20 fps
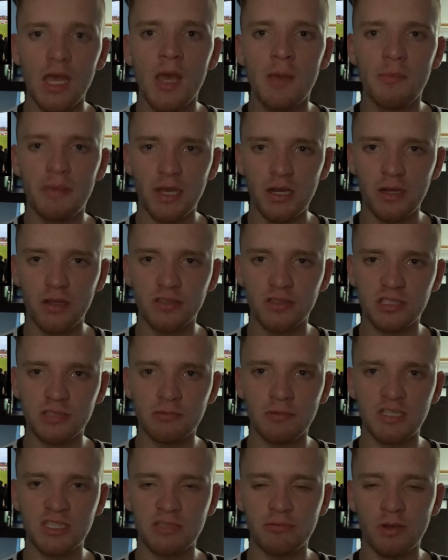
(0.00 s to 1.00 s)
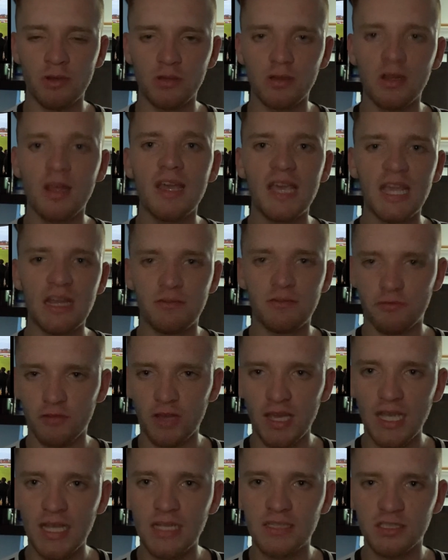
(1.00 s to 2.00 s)
pillars which will
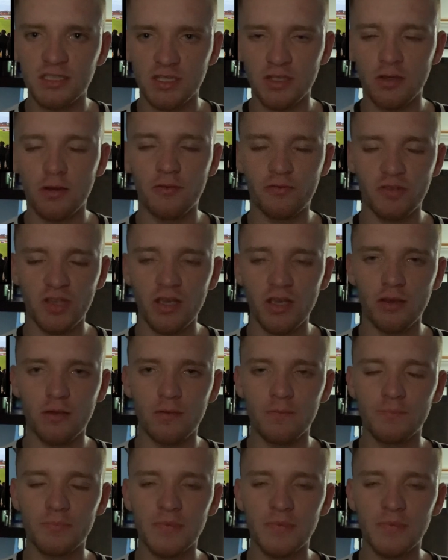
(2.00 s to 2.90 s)
invade your view.